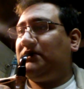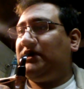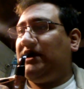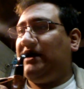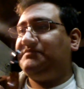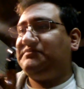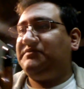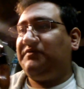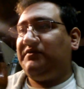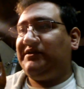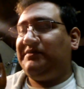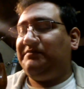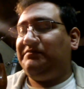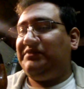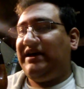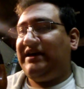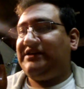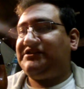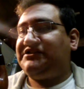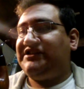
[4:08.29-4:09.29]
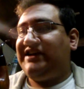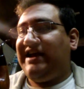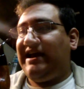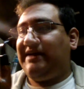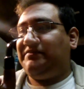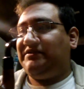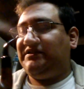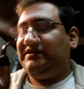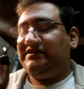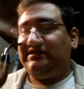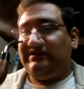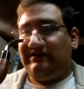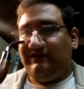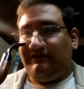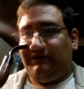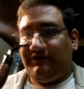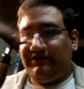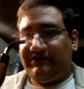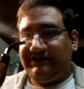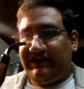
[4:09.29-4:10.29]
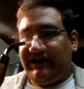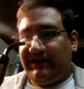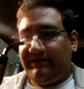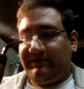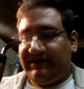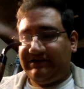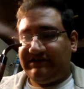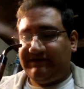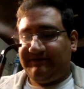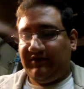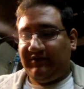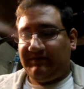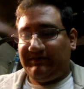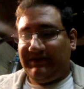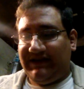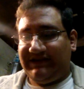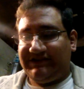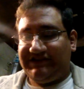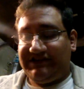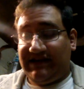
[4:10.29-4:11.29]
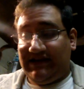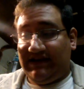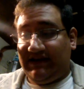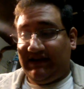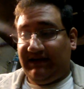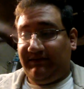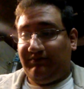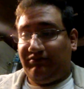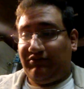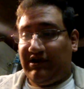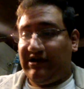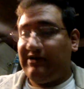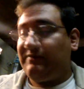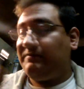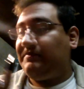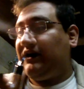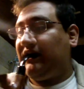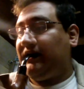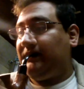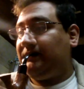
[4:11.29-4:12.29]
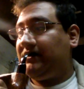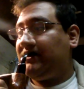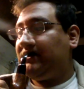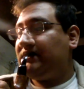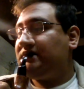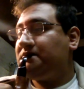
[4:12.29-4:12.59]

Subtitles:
I'm smoking black shag, but this is the first time I smoke black shag in a briar pipe.